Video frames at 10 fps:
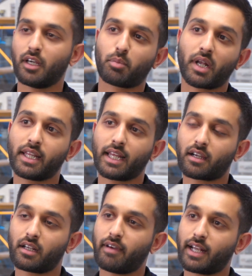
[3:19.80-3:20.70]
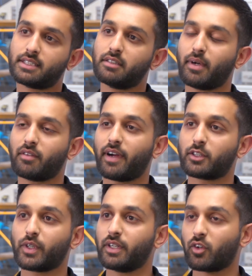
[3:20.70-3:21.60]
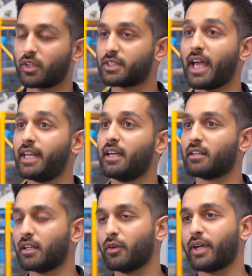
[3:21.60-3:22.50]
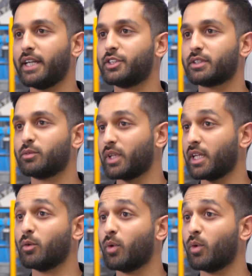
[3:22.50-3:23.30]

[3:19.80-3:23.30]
apply that kind of additive manufacturing across any other location within the